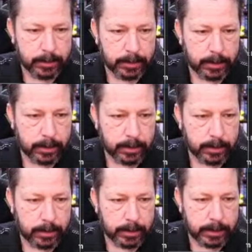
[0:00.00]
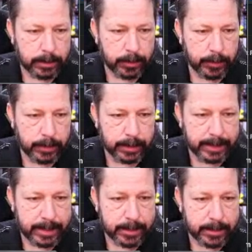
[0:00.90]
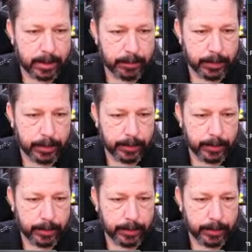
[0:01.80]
That's going to be on the desktop.